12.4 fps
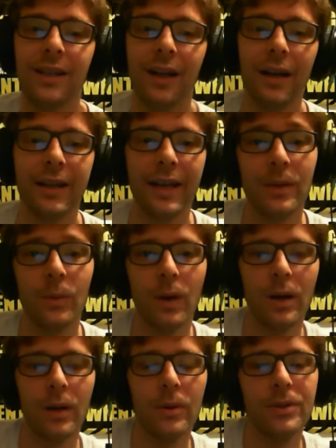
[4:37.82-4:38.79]
Okay,
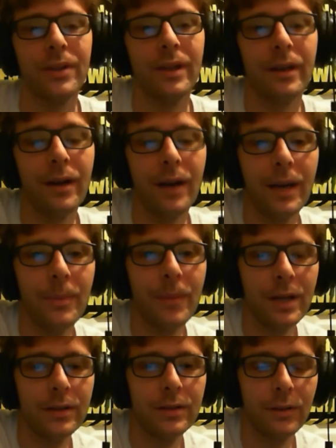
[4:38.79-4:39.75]
while I was there, I
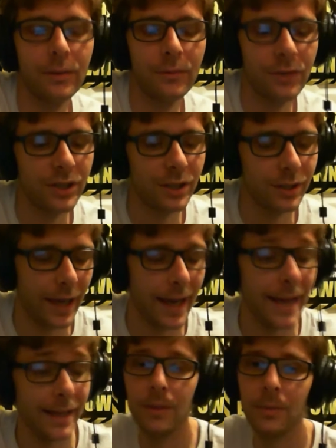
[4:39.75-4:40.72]
met Virginia
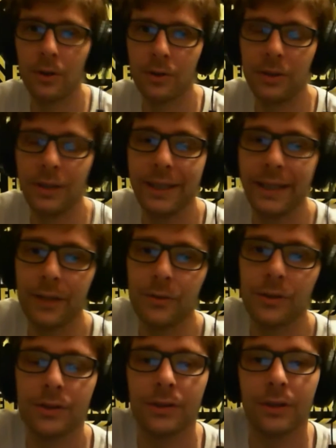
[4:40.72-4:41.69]
Hey, Australian
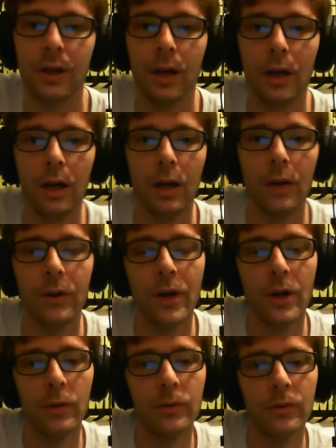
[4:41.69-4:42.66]
actress uh,
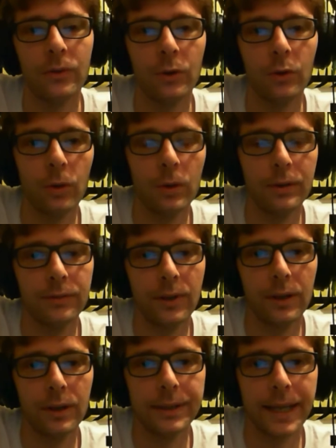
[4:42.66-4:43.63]
known for a role in
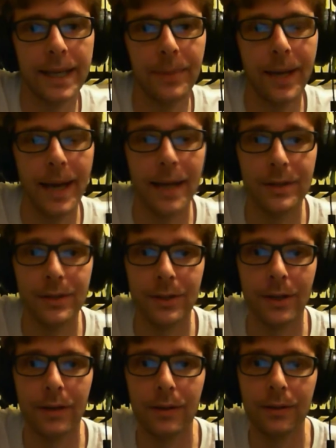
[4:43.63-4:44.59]
Farscape as
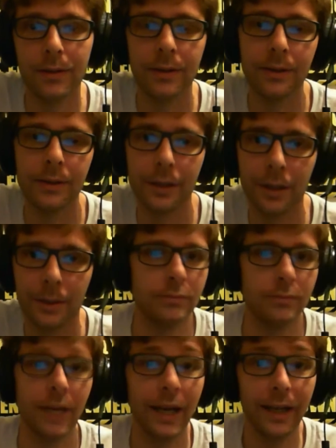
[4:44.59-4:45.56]
Zhaan, the uh,
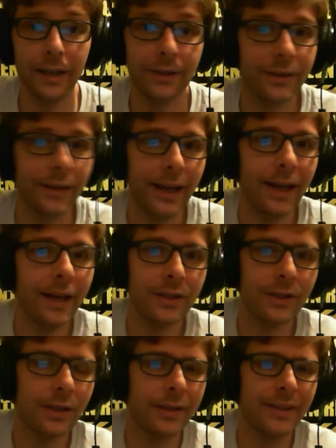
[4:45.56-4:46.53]
alien.
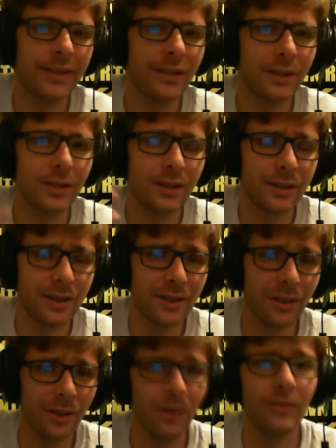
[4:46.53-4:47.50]
And she, there's a
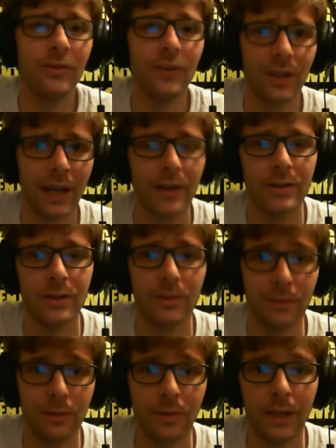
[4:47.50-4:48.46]
lot of character that
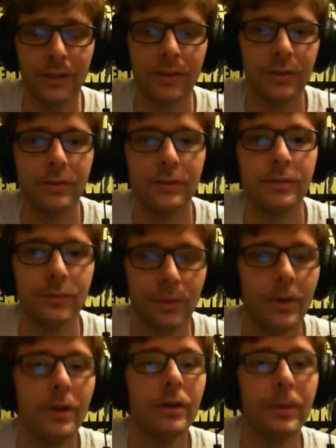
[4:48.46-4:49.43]
reflects from
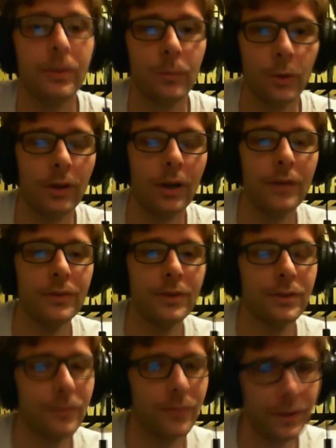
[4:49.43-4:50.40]
her in real life.
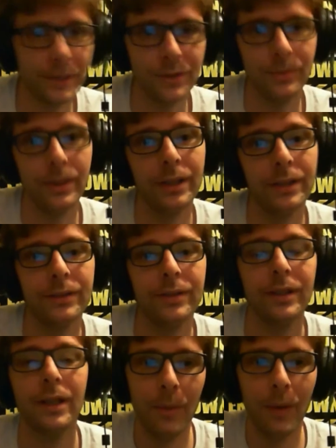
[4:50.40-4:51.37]
She's very sweet.
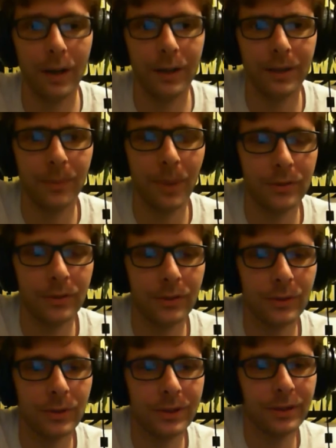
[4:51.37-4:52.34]
I did post on
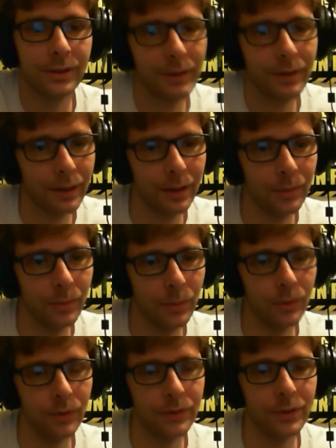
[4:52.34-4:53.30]
Twitter. I
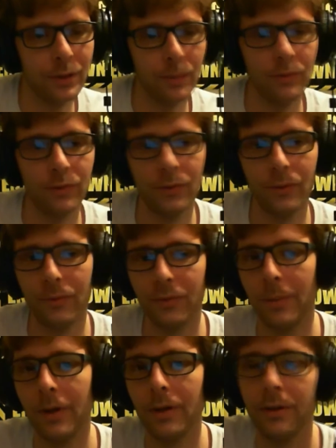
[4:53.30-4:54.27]
bought soap for,
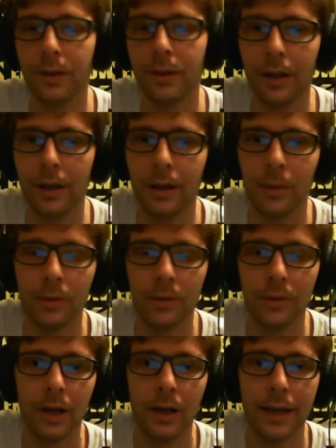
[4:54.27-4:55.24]
from her, uh, one of
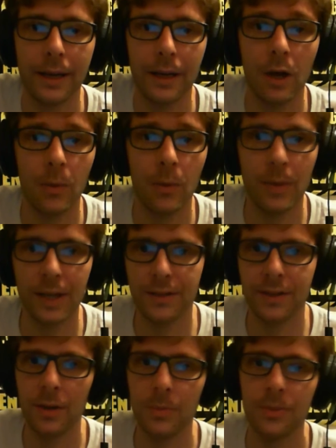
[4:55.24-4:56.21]
her homemade
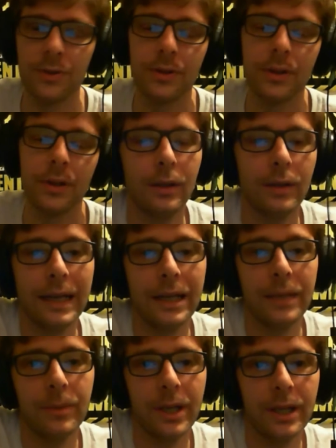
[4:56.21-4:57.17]
soaps,
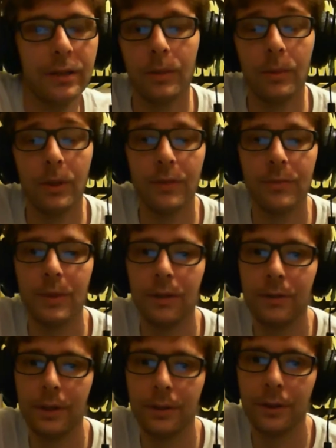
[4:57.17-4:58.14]
handmade. Bought it for my
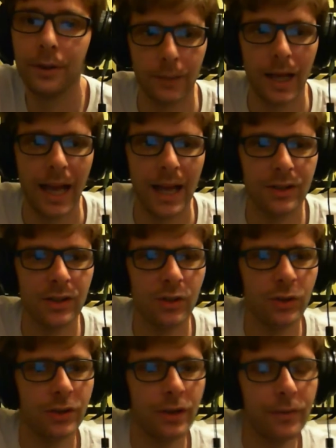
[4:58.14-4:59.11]
lovely other half. And she's
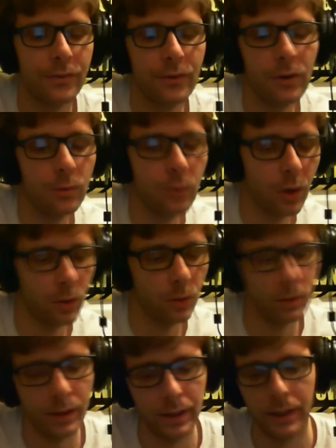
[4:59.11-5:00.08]
also known for a
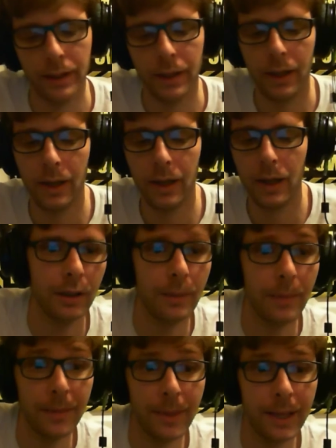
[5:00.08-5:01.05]
role um, in
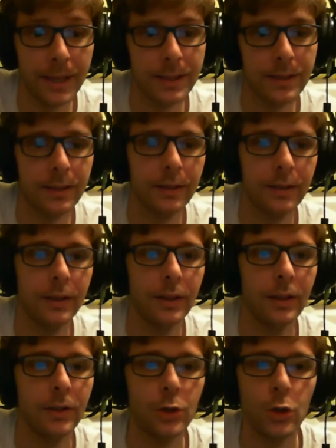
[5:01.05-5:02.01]
Mad Max
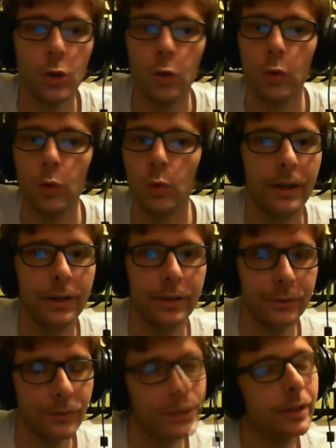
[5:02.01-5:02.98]
two. It
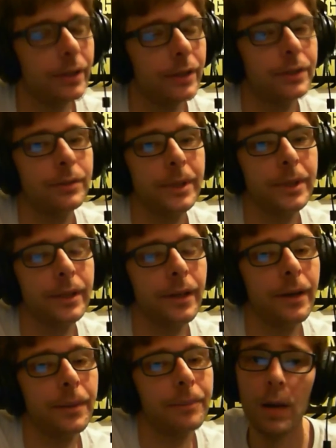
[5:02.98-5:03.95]
was very nice to meet
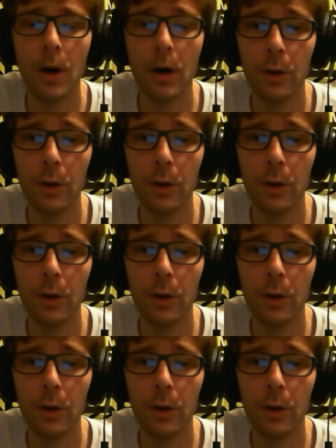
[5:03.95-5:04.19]
her. I